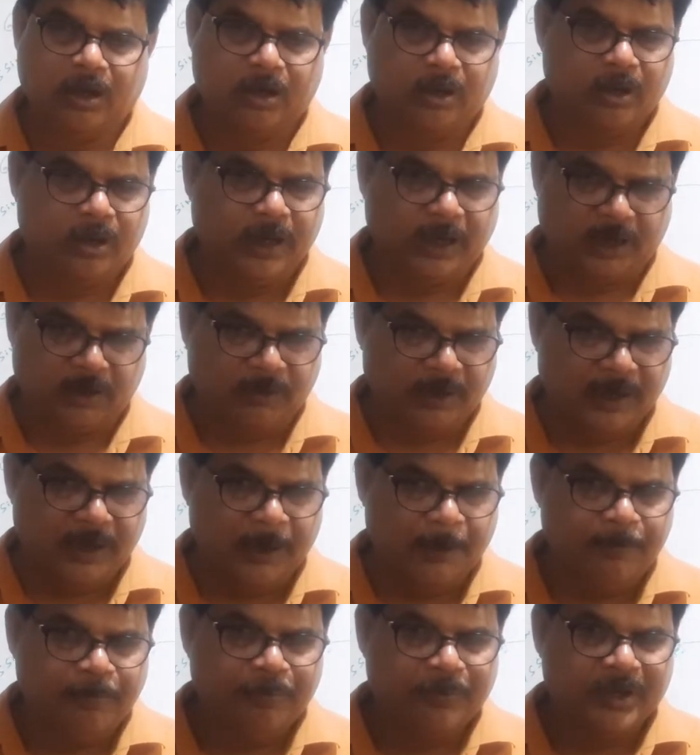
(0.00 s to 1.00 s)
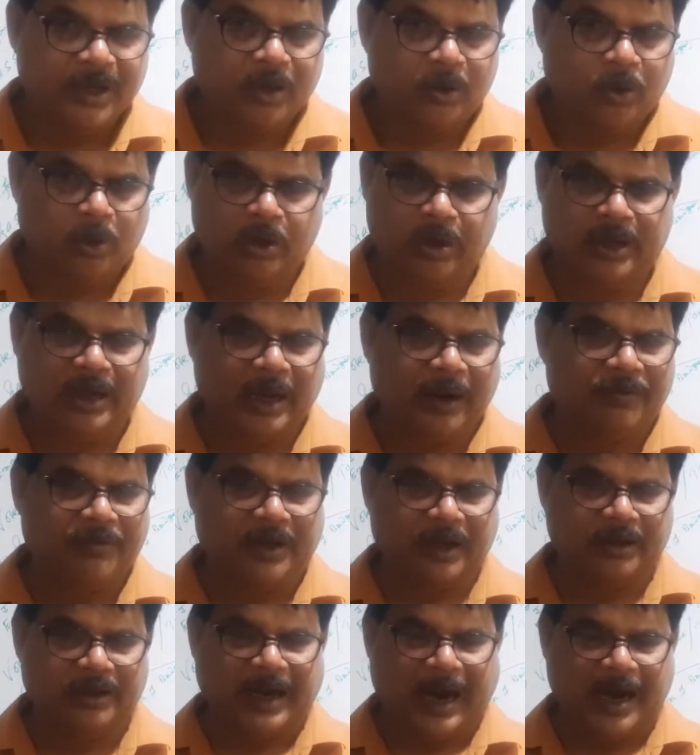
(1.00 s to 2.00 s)
Getting well now? Only
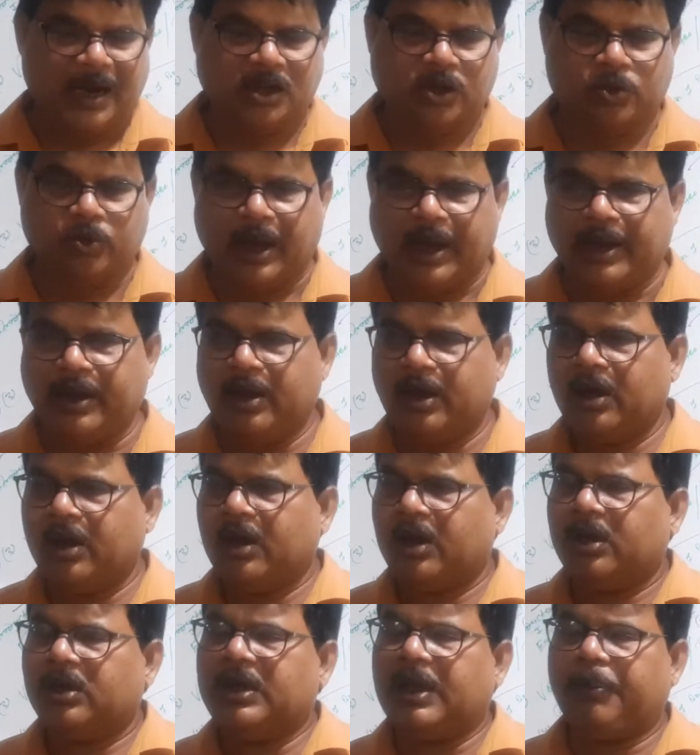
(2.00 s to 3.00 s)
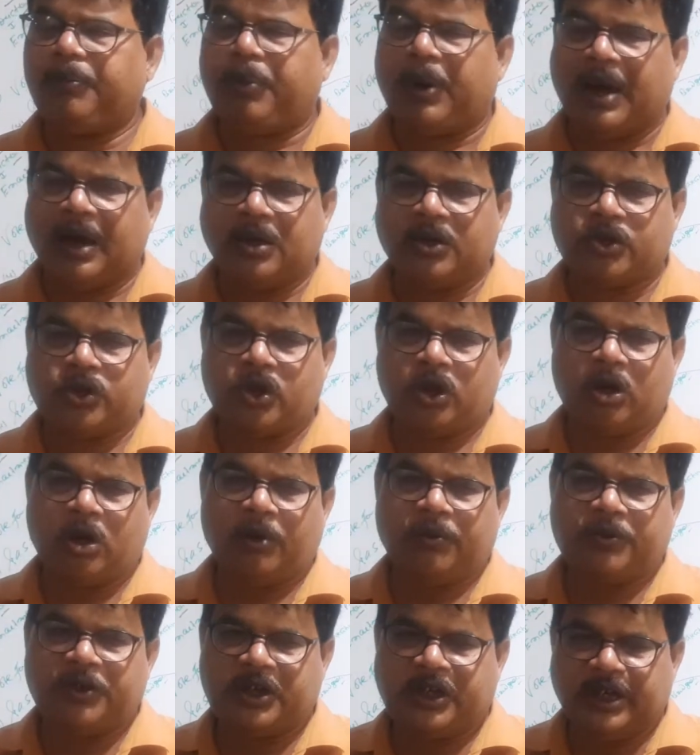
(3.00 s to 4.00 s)
after. That's why the function
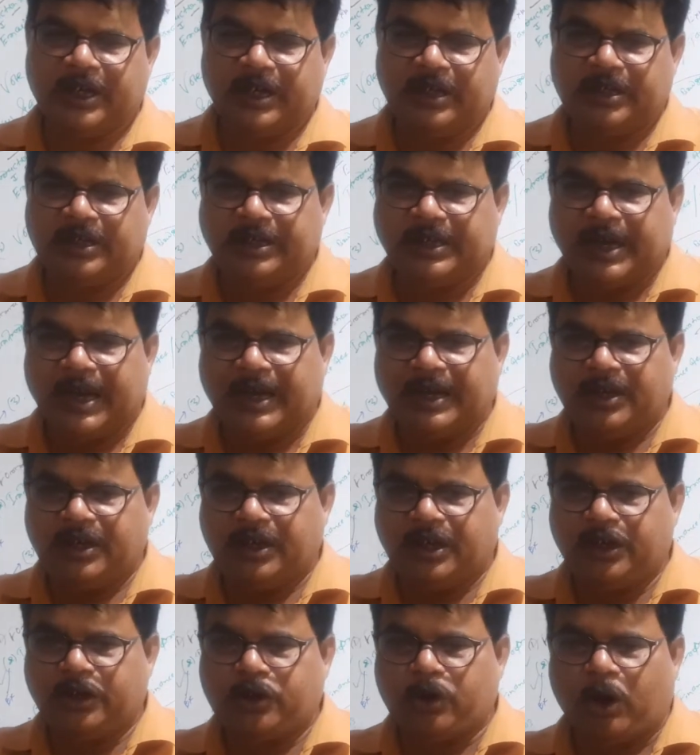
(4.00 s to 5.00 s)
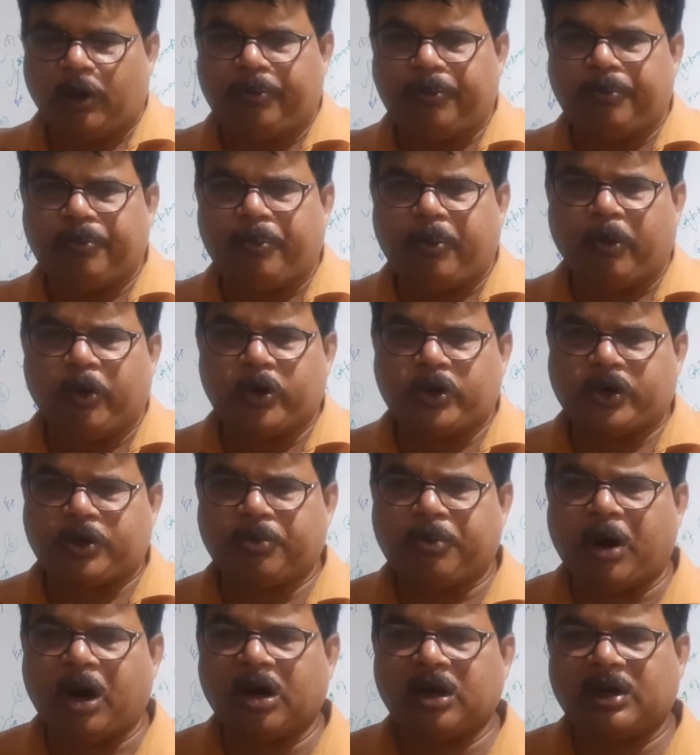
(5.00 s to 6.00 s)
of CAGI is of
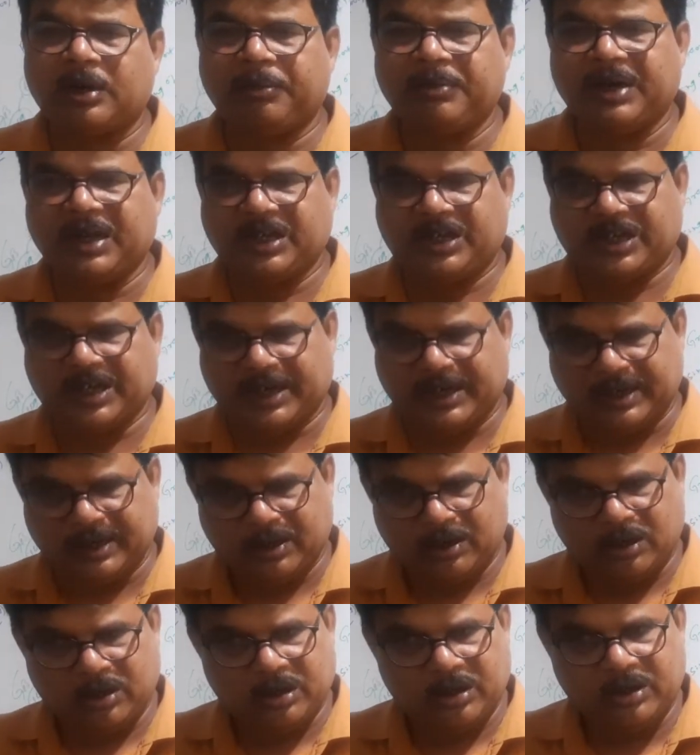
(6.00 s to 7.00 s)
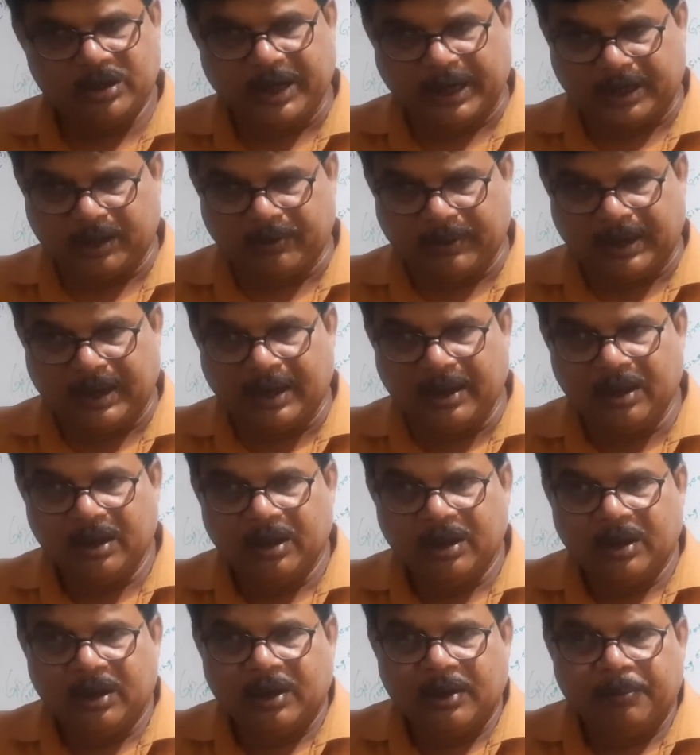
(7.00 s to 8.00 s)
post-mortem nature. Getting well now?
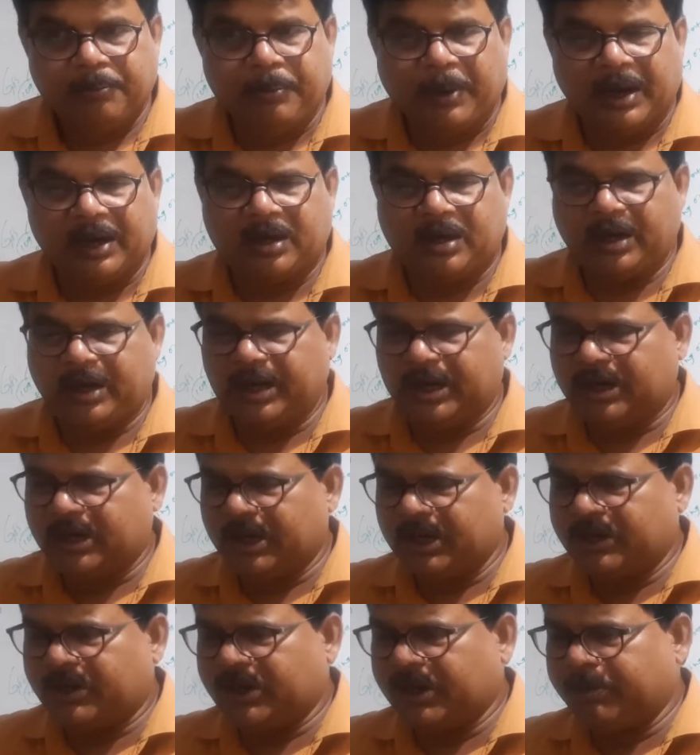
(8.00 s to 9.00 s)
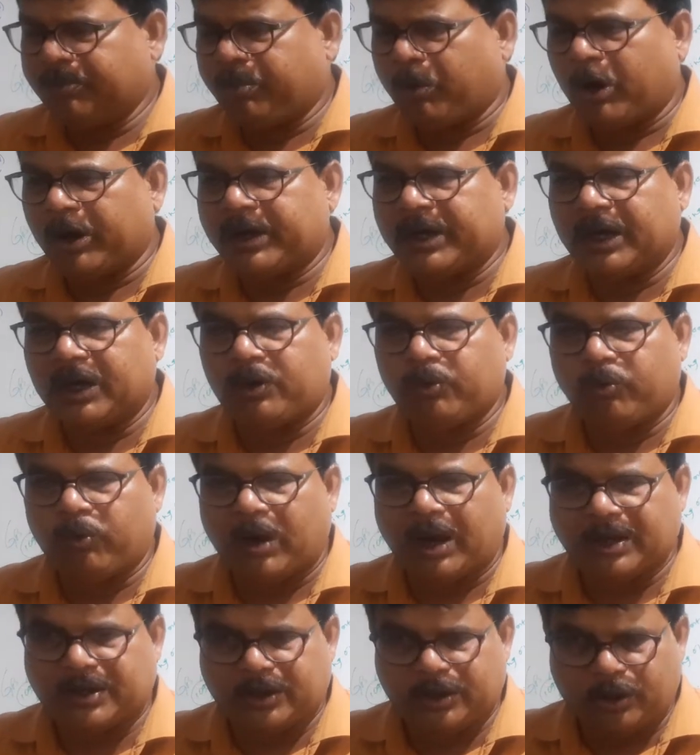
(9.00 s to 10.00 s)
But it is important
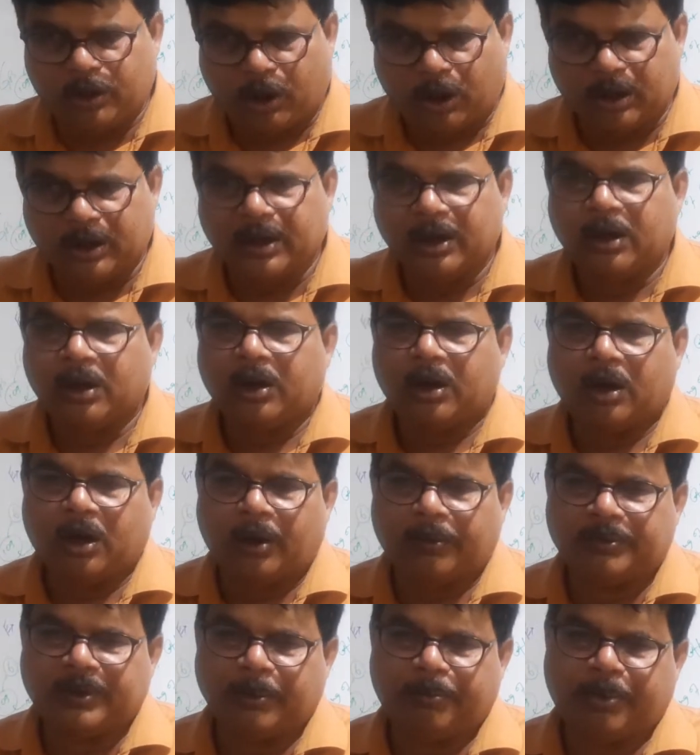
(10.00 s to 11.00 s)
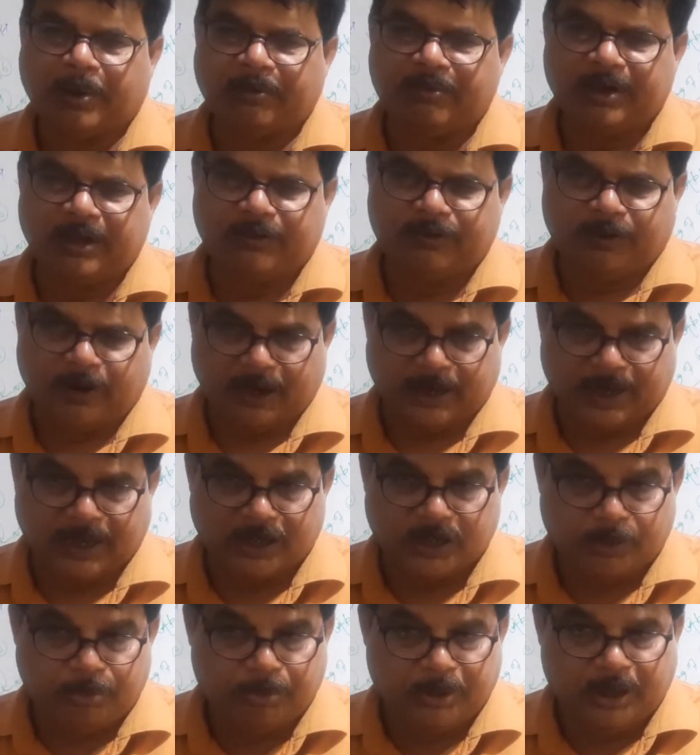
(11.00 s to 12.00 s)
watchdog of the public
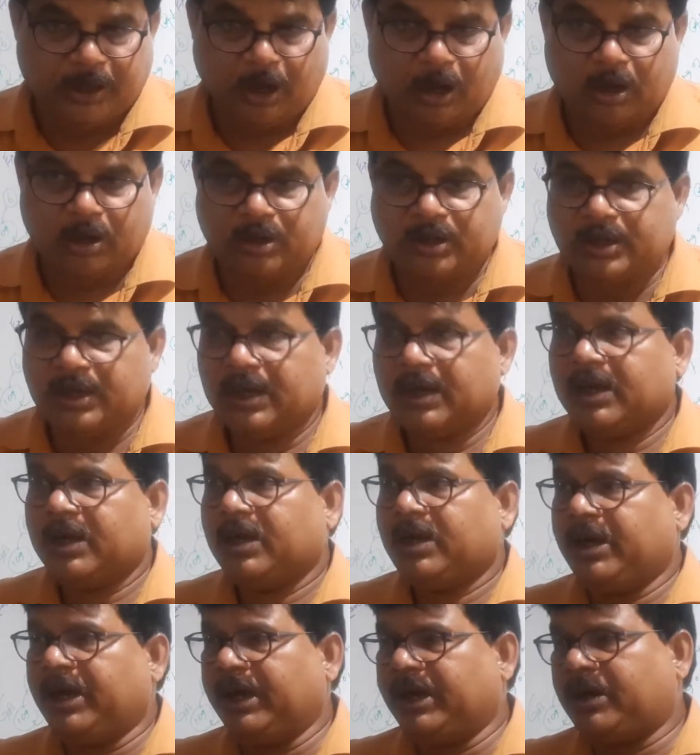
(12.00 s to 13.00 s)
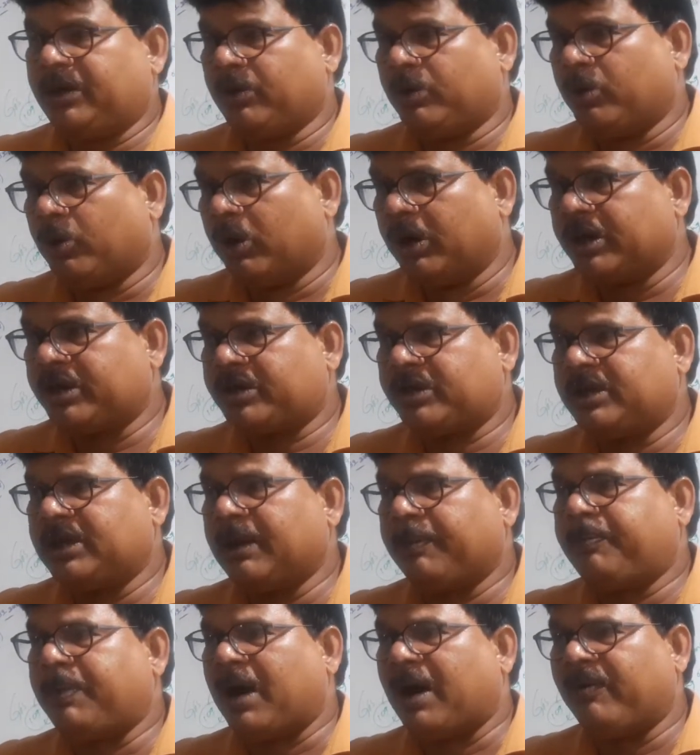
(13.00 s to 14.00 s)
finance because it holds
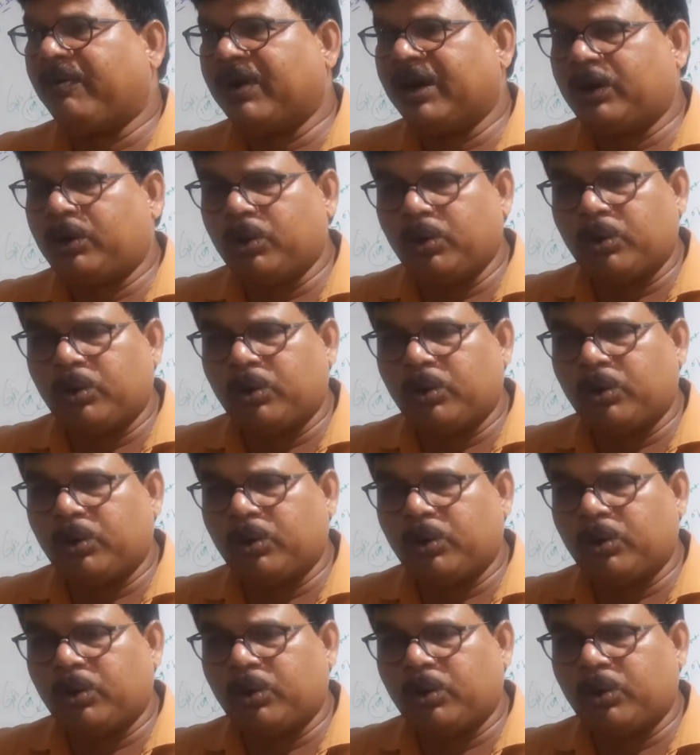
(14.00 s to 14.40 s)
the power to